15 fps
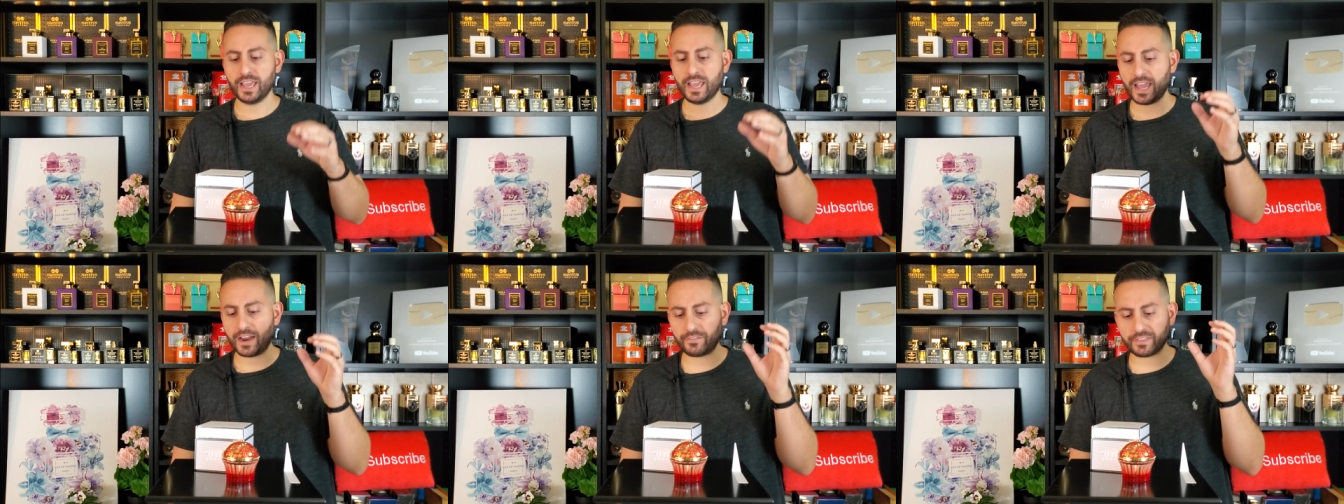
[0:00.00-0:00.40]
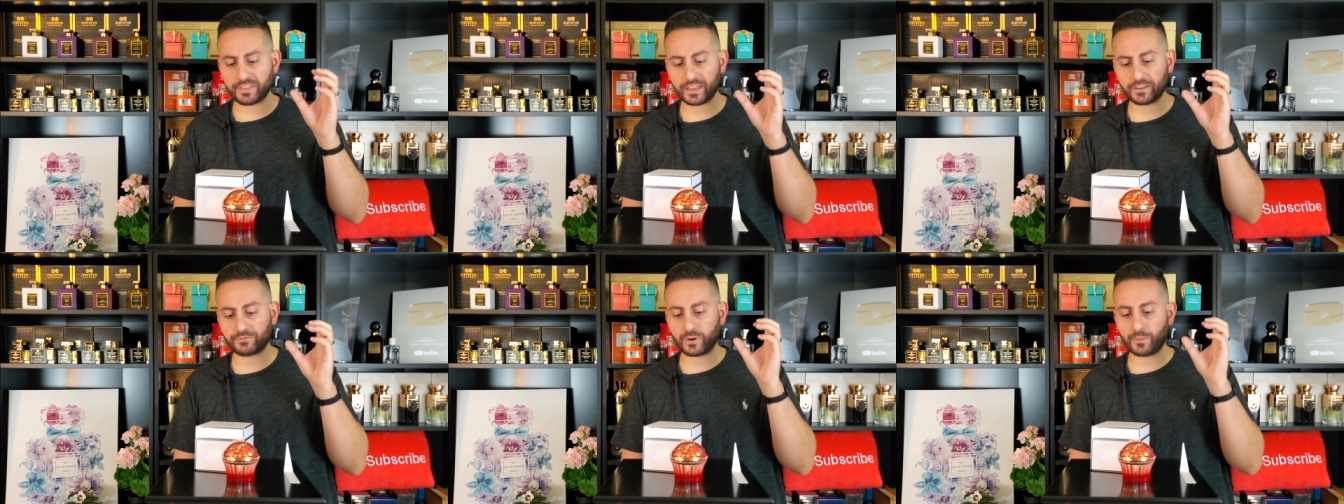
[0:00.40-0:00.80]

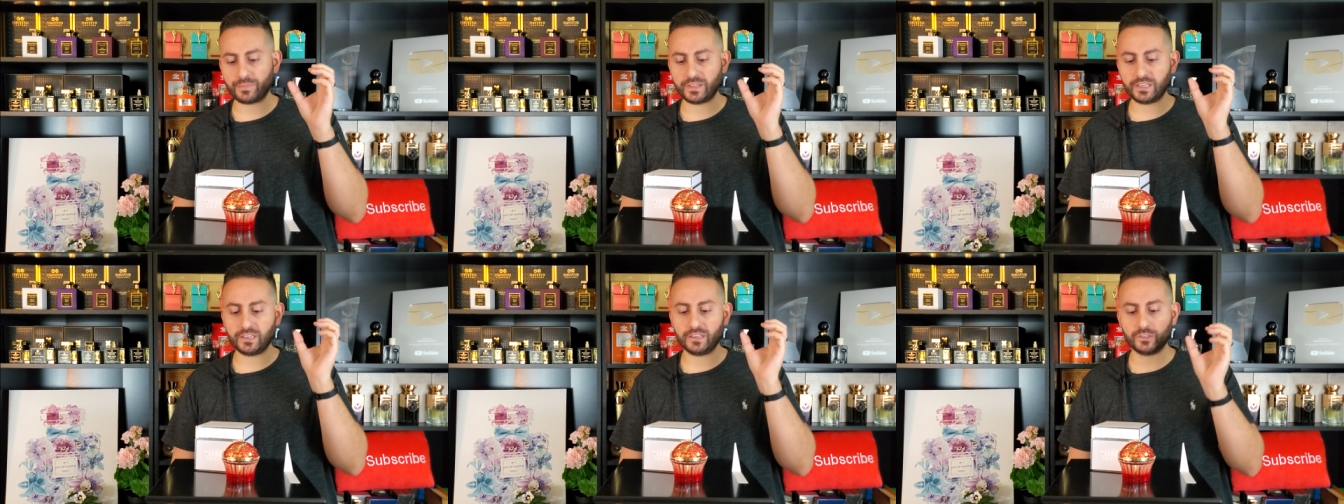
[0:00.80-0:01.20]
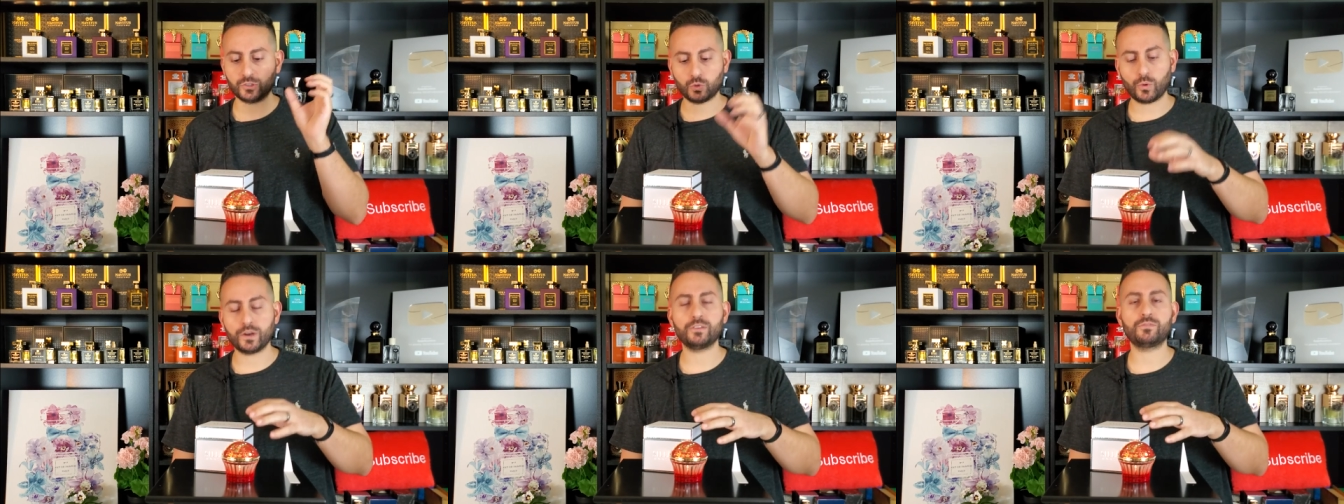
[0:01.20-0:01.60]
everything from the
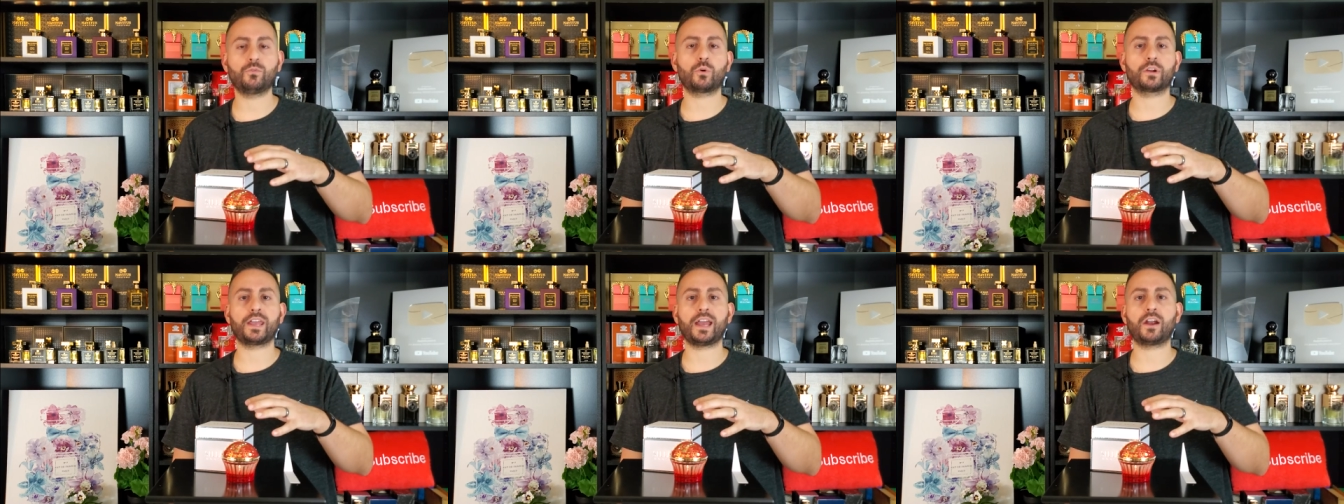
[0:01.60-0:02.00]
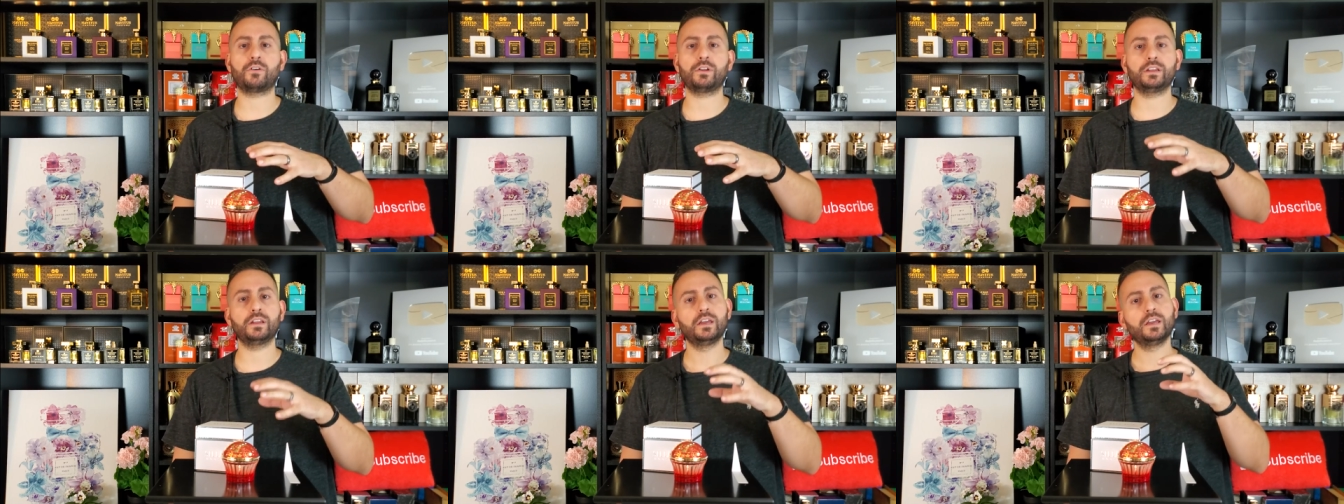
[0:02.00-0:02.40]
24
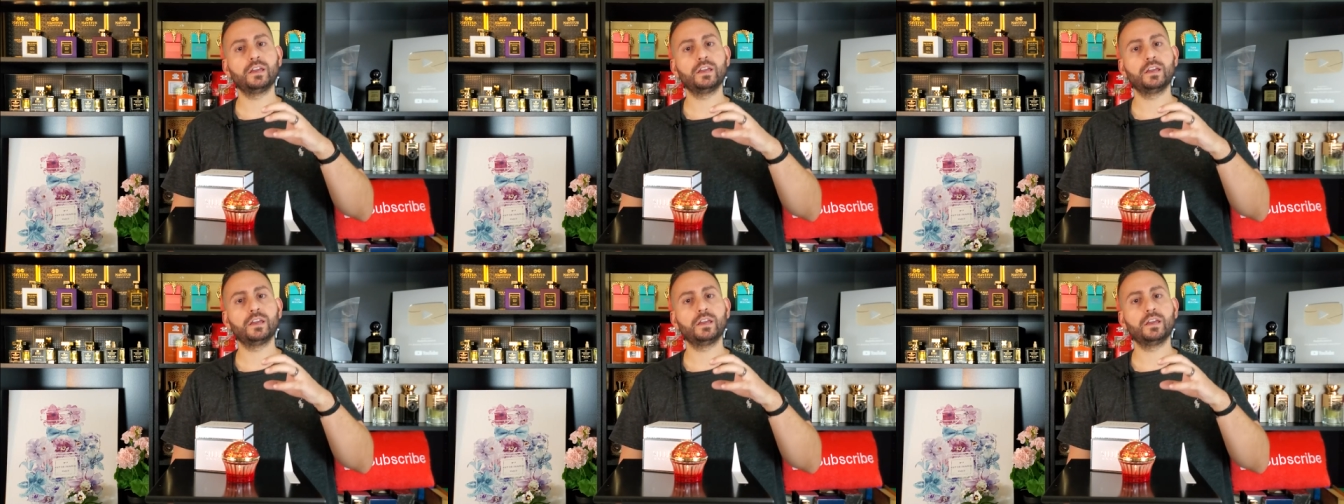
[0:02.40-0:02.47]
karat